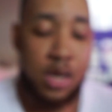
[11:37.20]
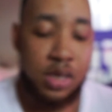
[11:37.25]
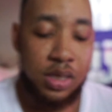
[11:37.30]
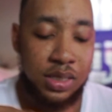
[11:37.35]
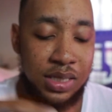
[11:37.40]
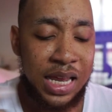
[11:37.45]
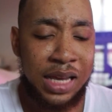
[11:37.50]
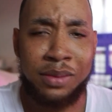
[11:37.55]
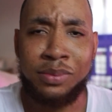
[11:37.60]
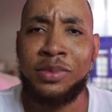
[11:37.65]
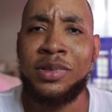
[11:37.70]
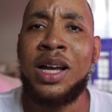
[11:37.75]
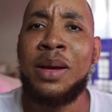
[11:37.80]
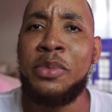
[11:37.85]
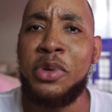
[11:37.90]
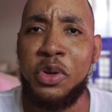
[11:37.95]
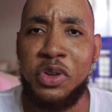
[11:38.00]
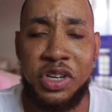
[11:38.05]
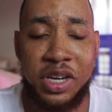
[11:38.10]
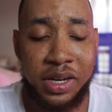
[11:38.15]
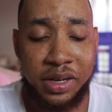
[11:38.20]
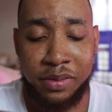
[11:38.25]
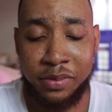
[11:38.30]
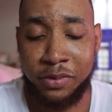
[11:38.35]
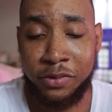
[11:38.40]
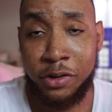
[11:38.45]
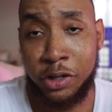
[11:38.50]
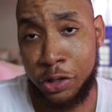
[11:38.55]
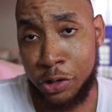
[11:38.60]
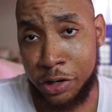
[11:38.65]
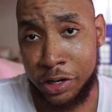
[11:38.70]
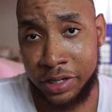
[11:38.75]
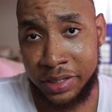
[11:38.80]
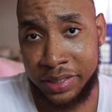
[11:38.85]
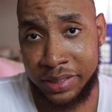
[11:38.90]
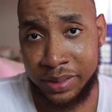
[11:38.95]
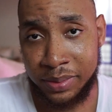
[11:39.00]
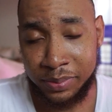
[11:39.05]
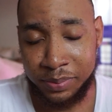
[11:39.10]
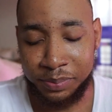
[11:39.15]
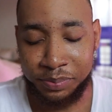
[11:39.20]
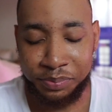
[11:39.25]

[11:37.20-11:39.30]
It's like communion for dogs.